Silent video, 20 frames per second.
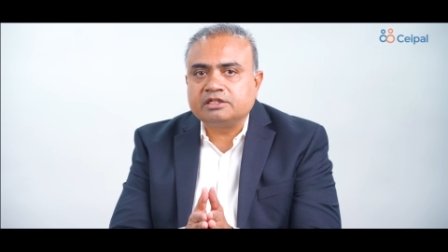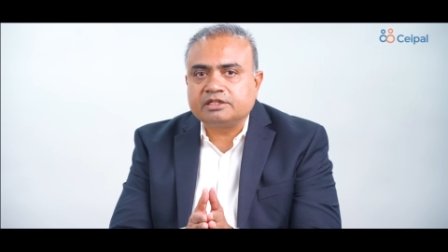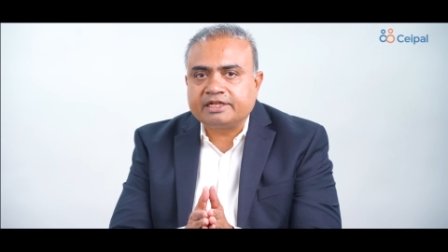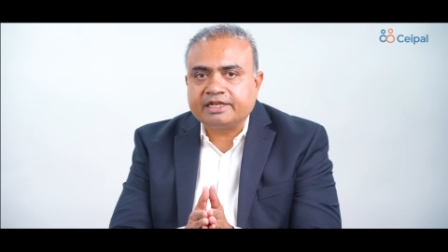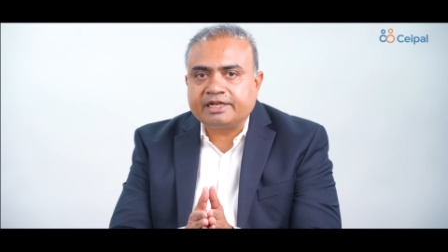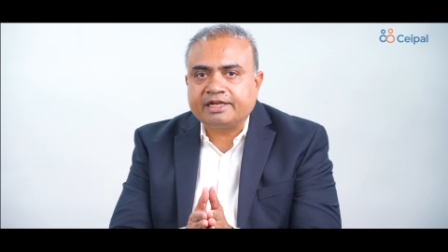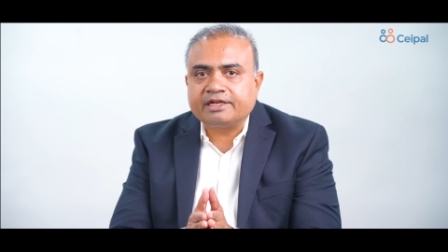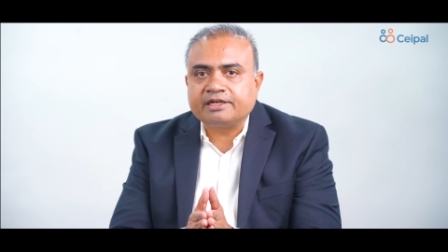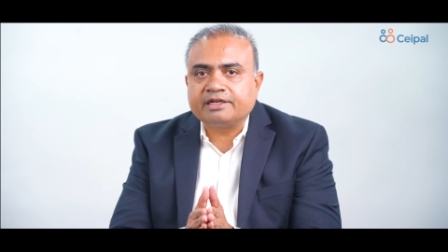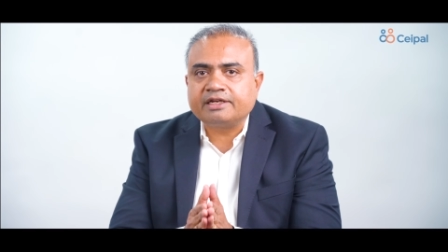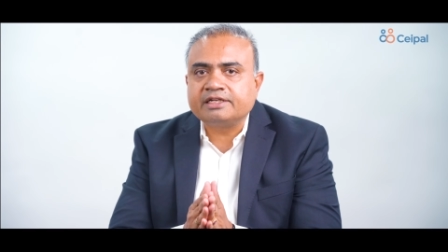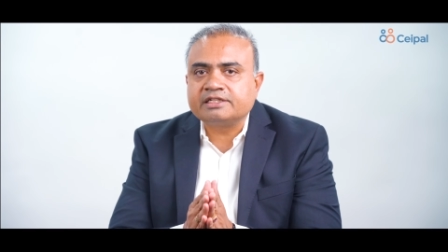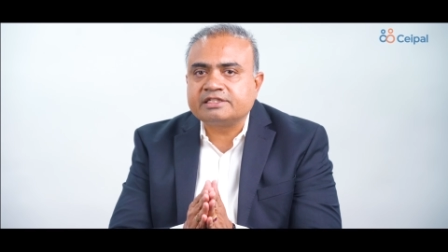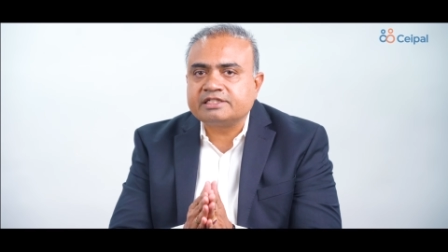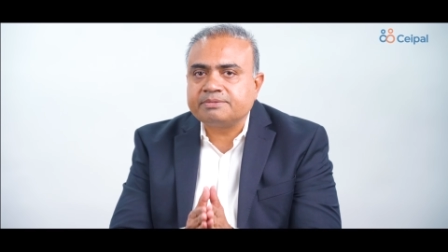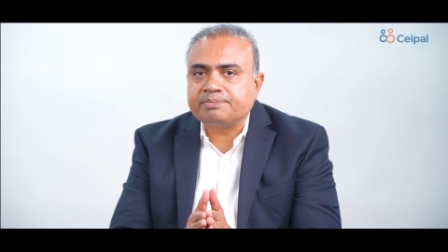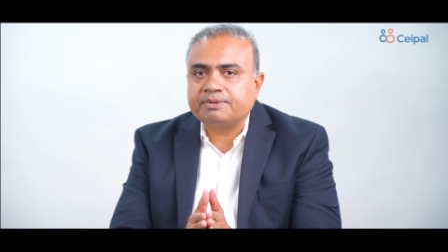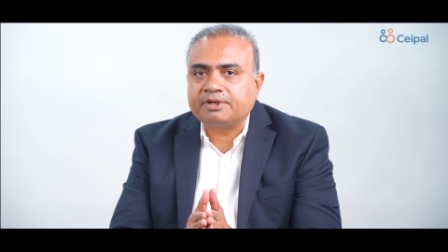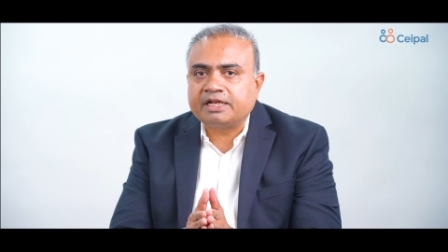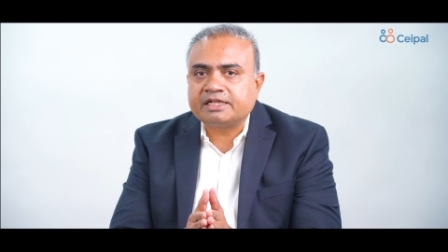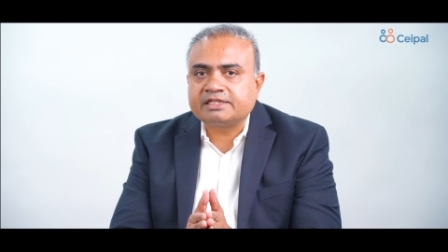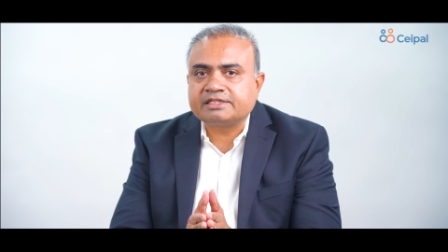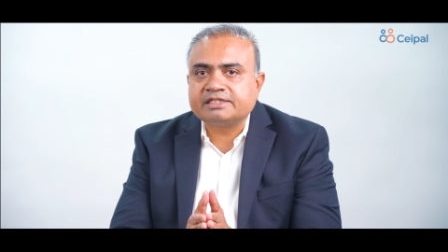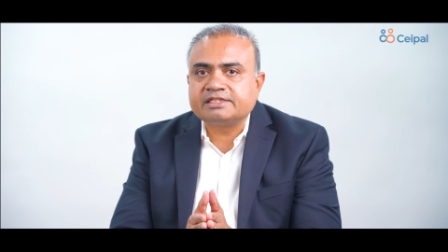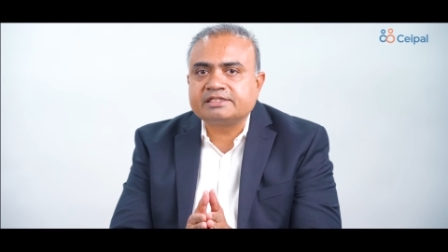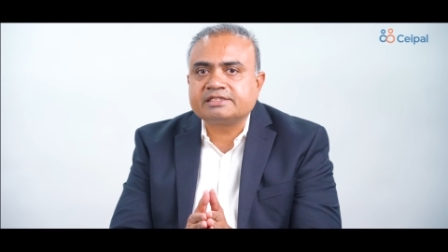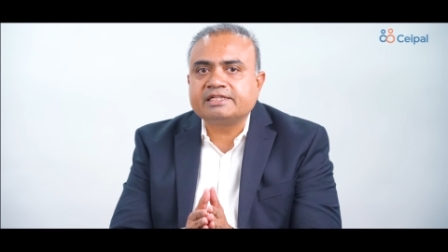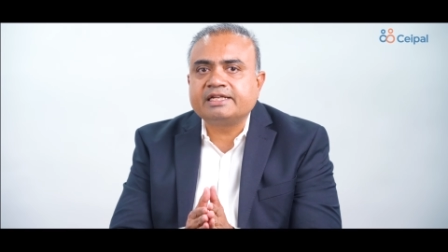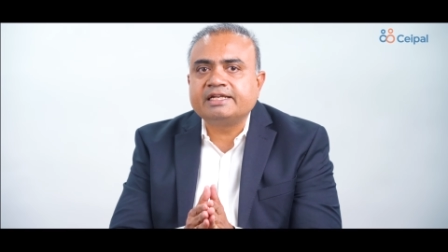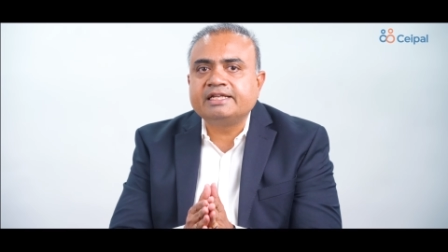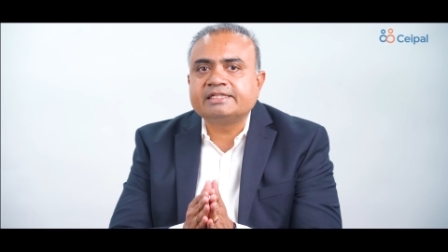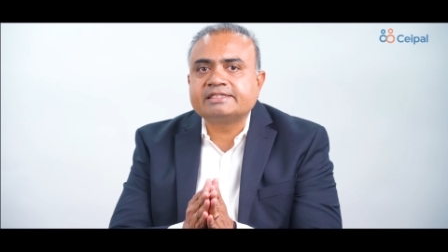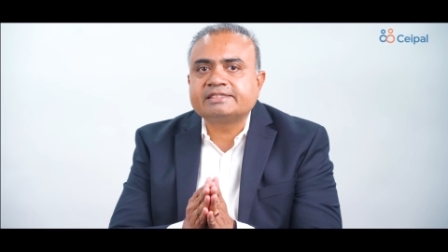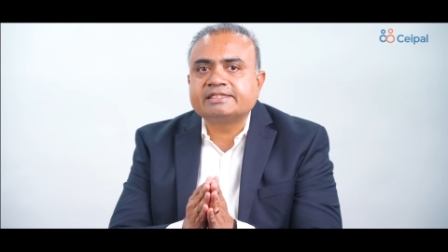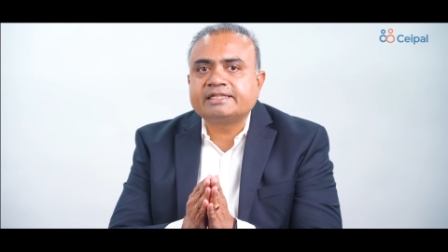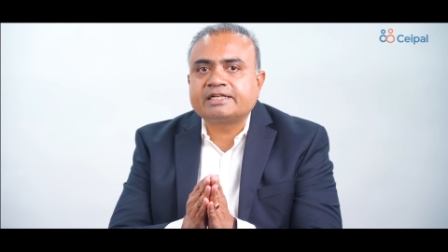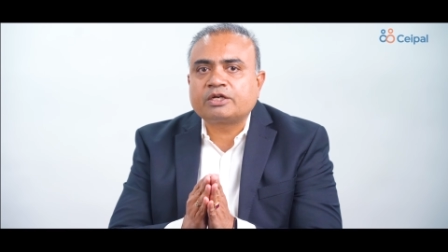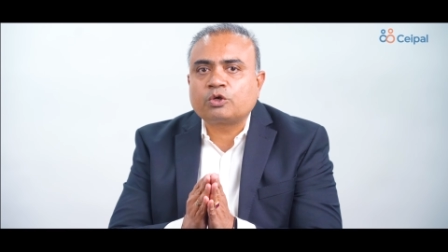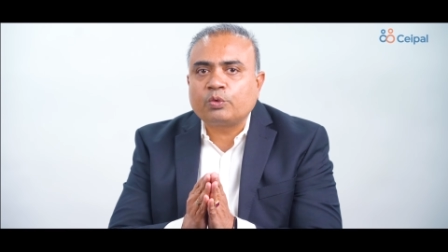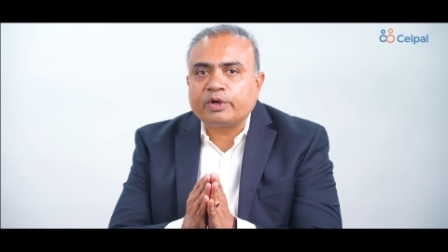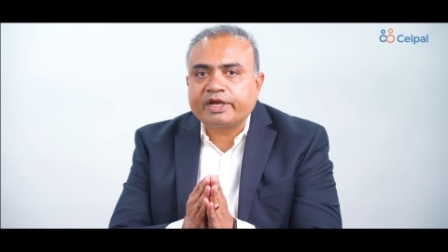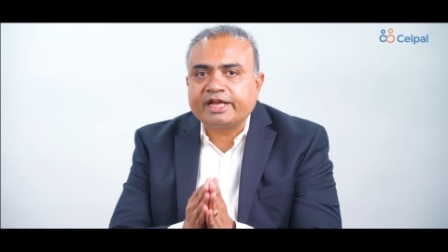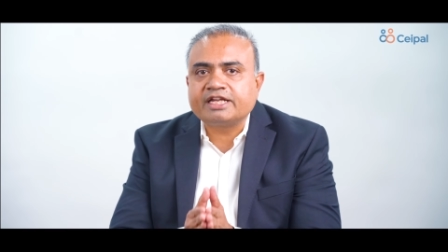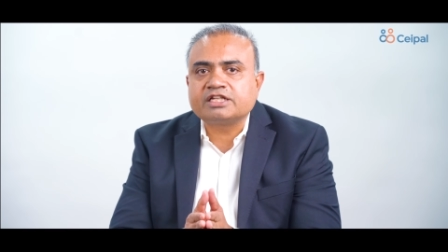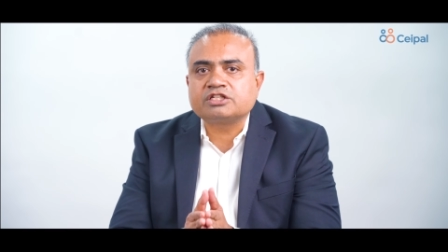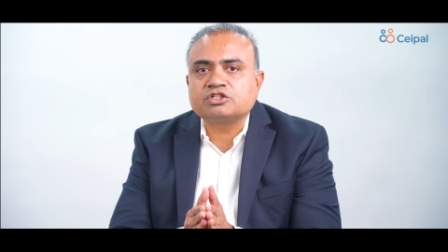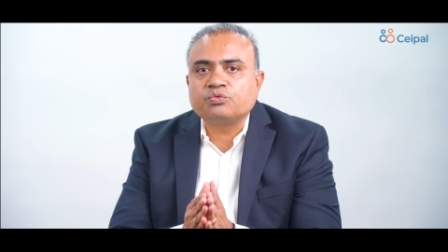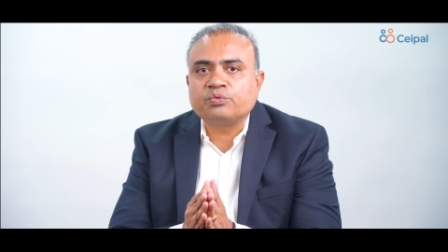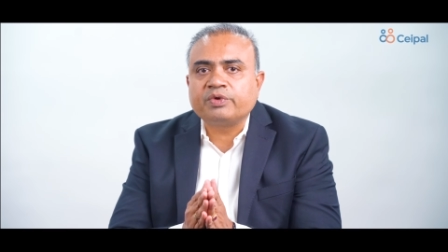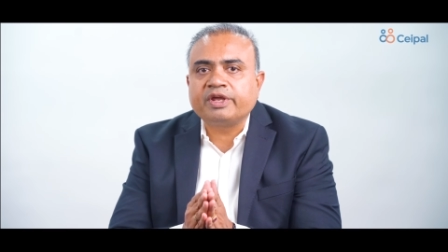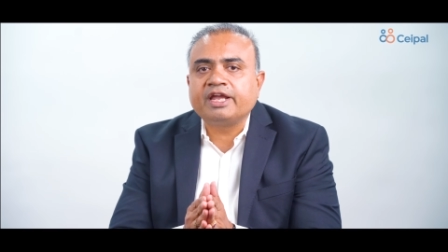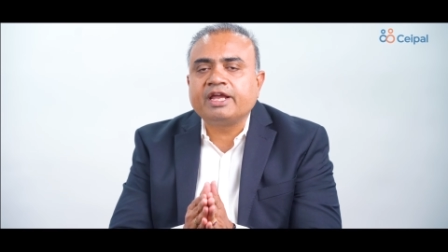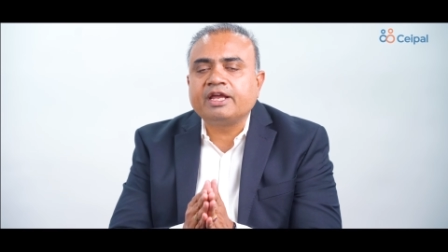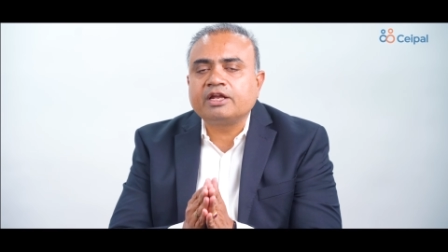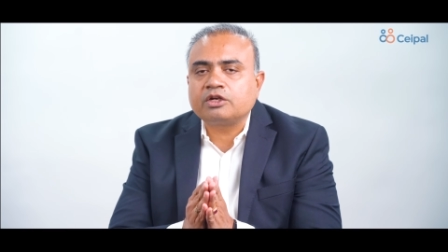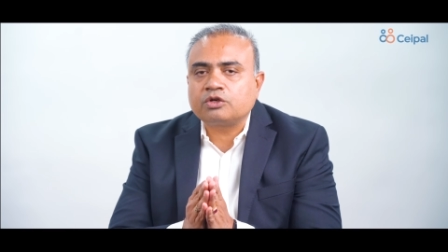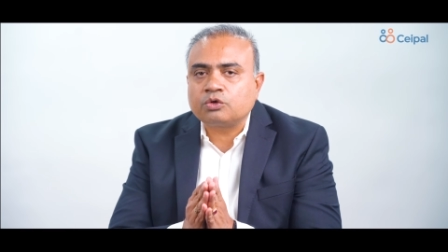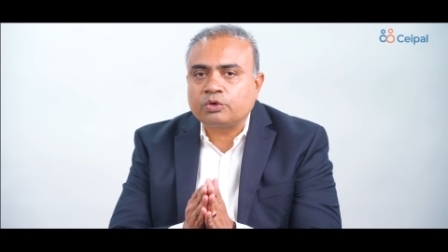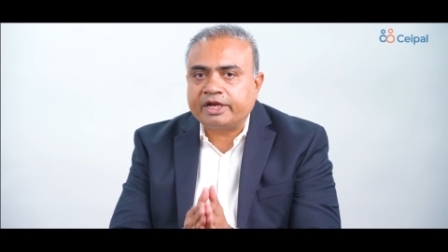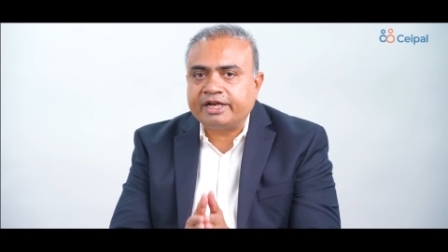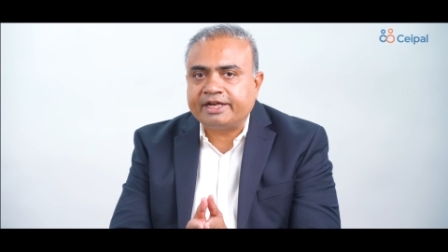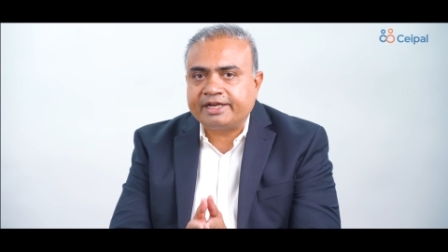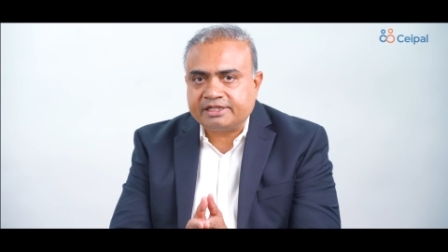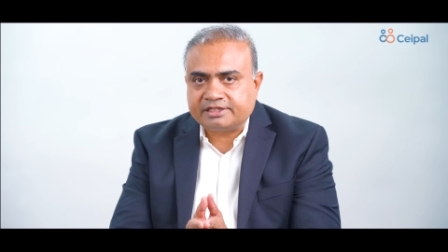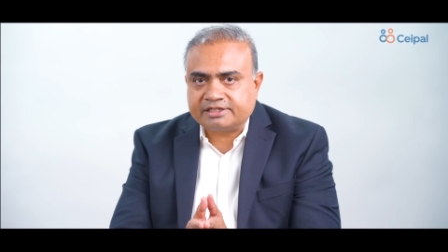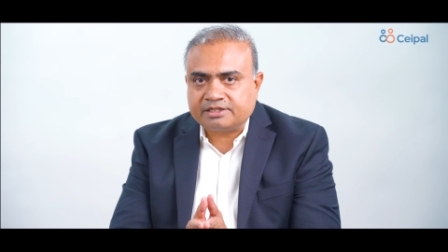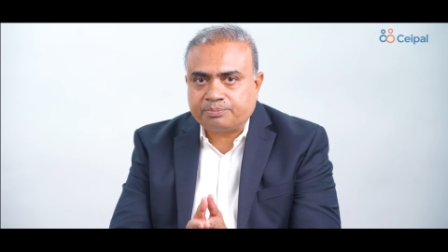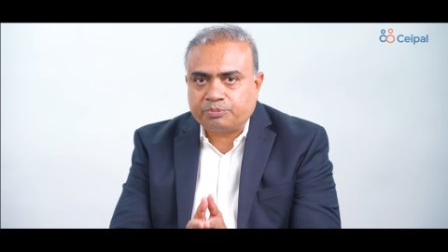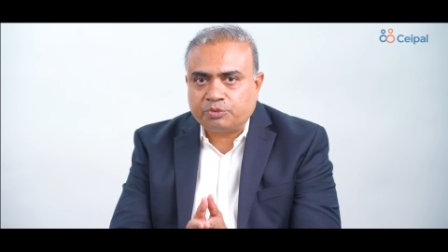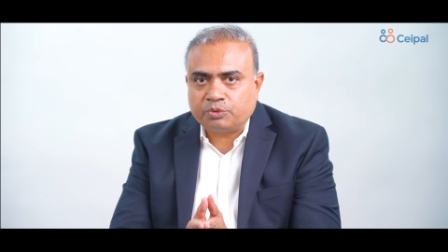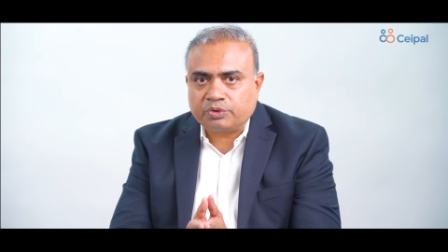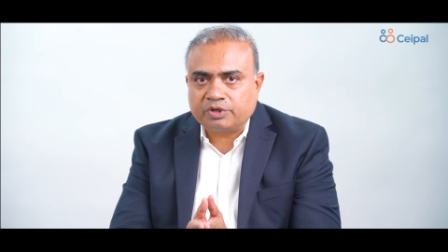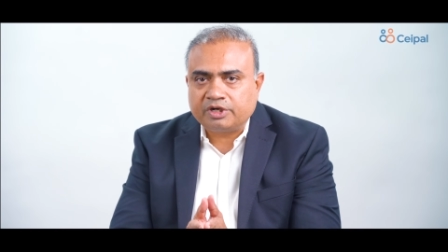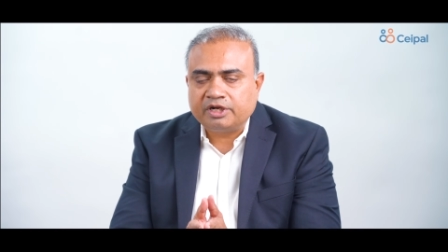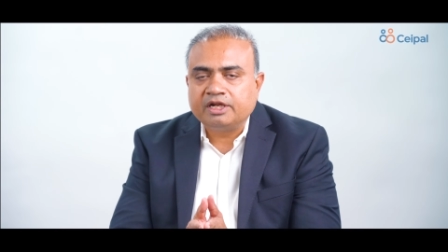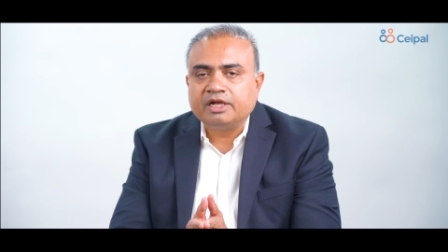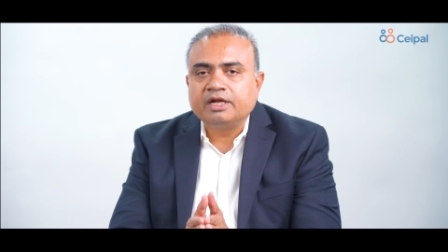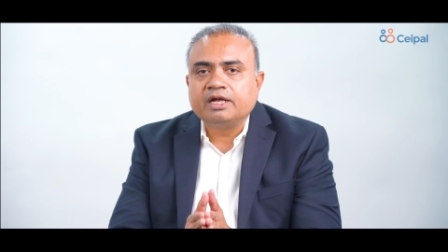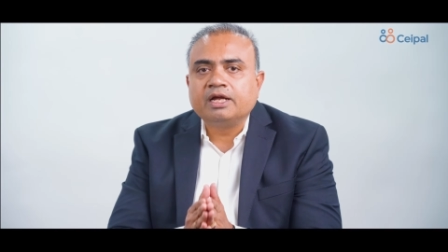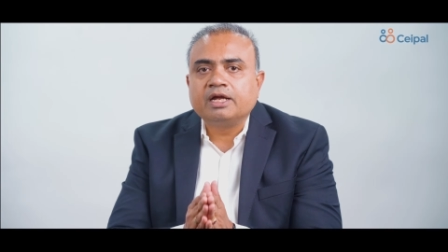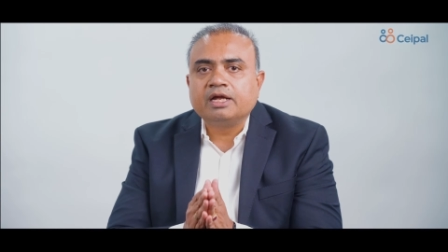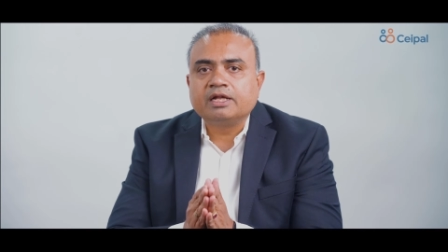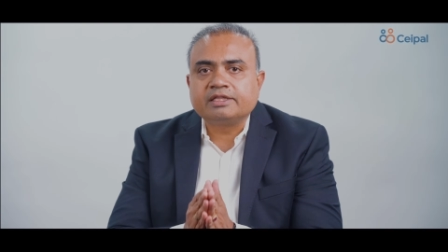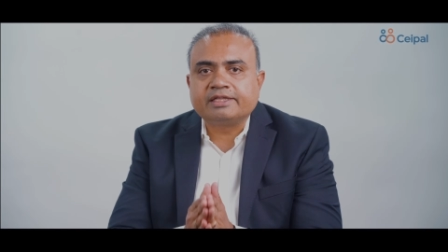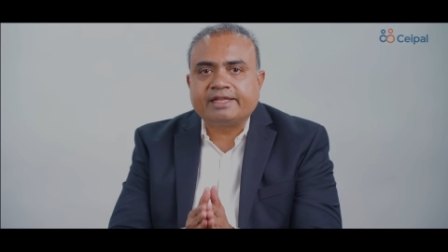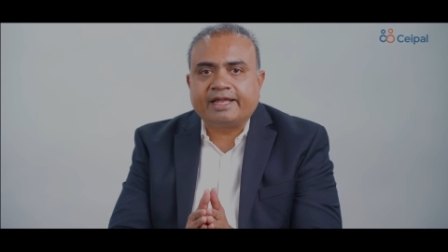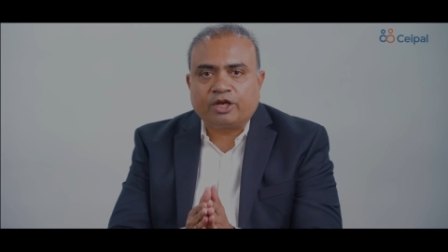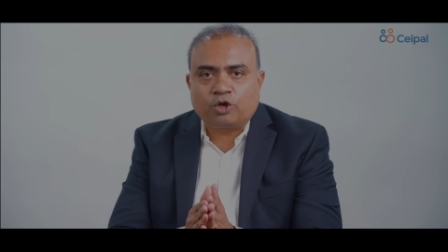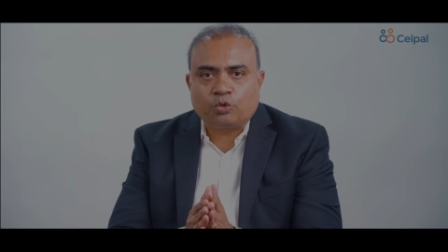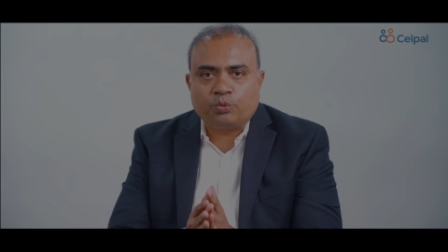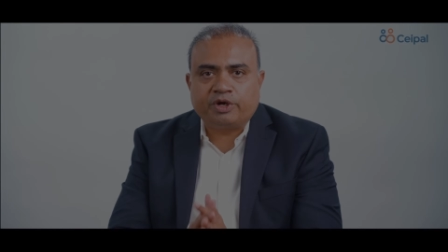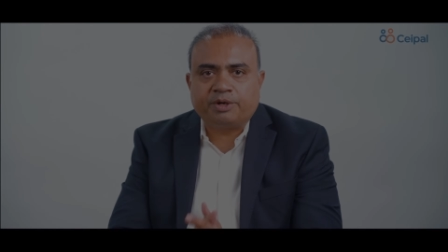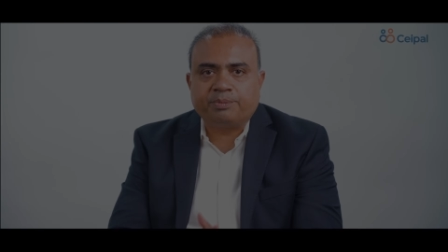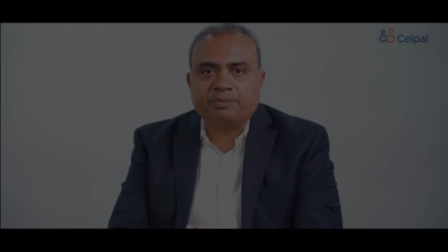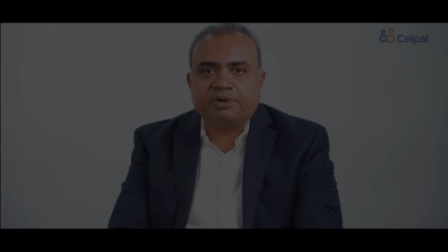ticket in Ceipal Assist is the quickest way to getting support. Thank you very